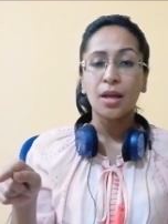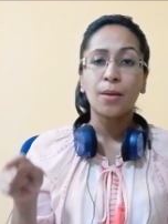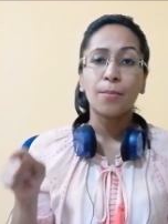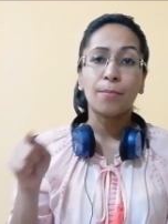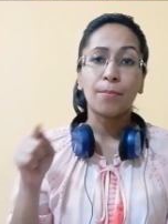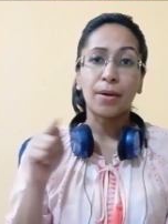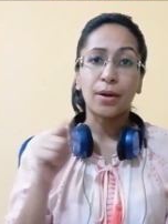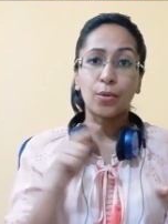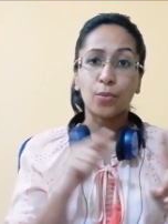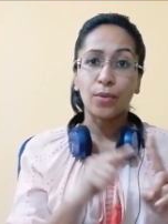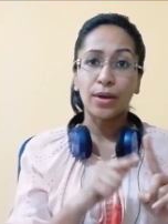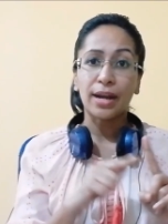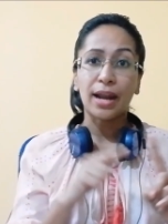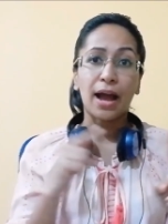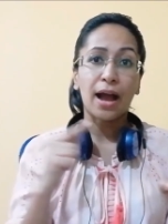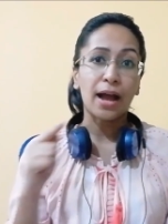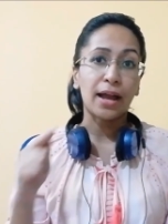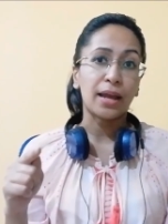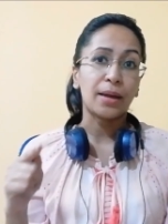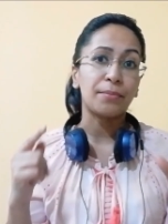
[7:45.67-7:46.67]
But when
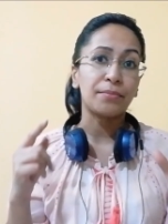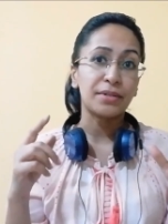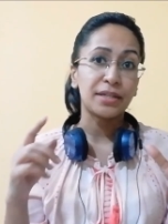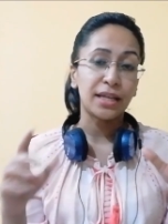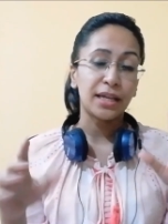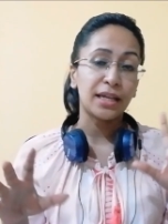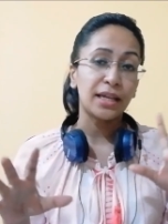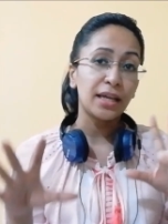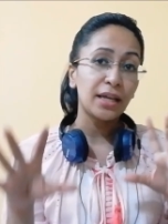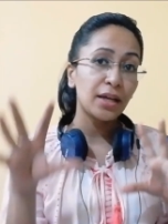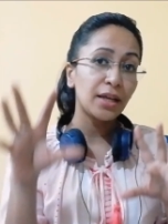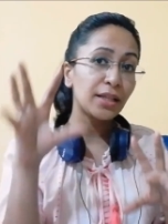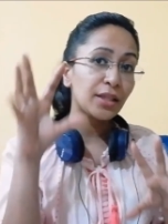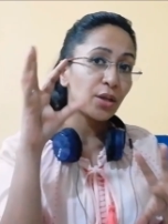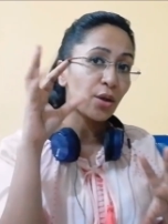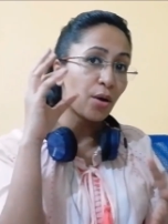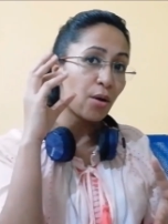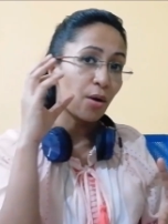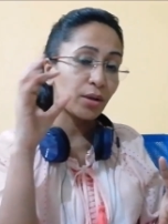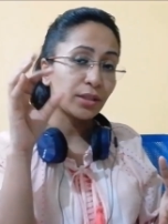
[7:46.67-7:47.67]
I am taking
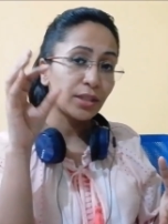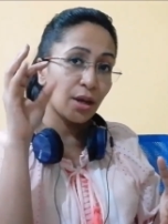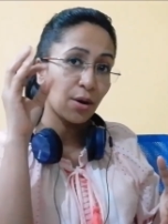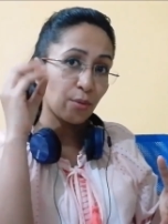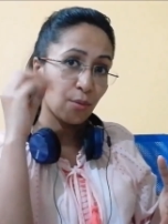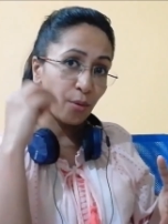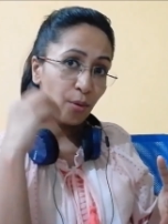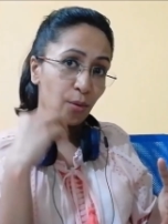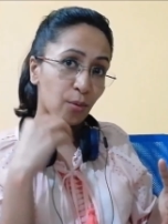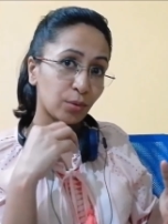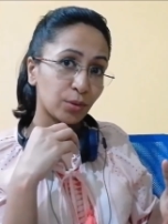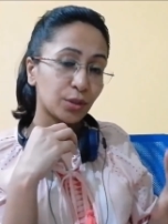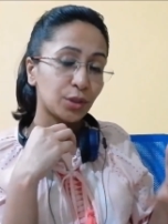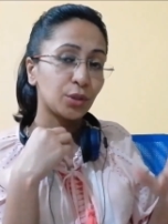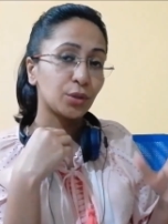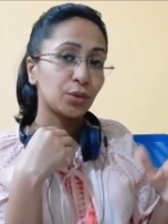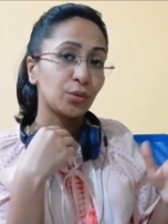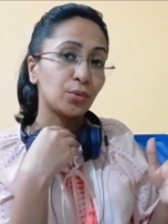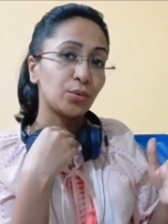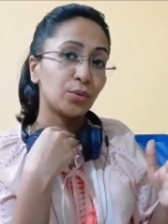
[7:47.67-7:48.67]
on the role
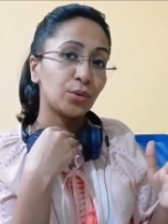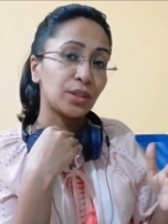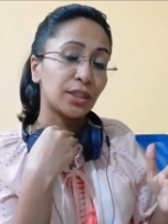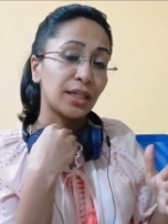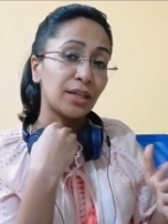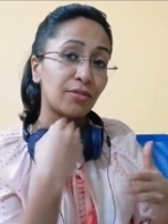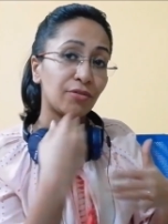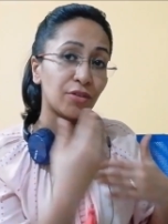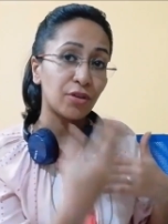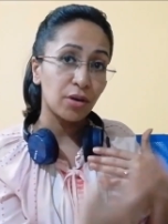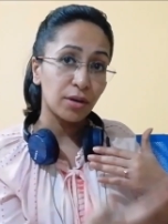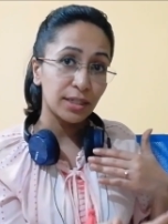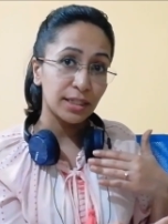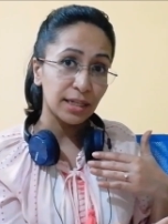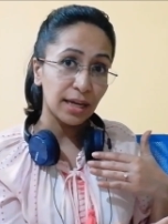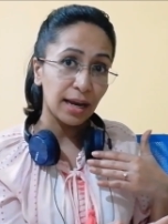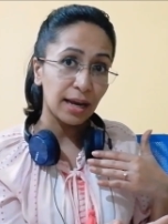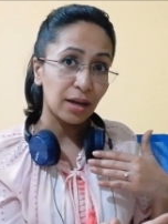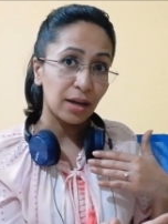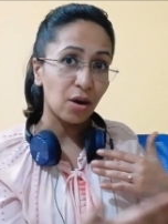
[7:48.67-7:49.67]
to deliver a
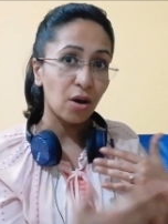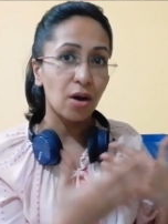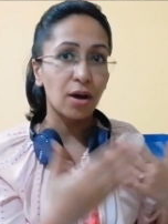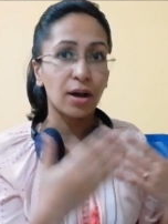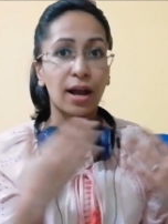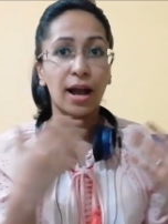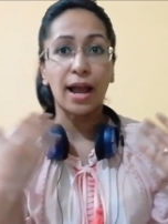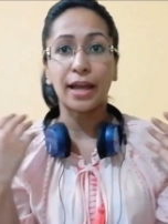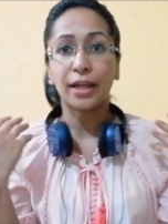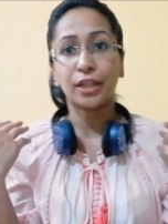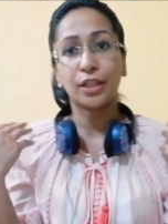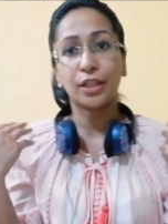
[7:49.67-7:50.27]
dialogue, I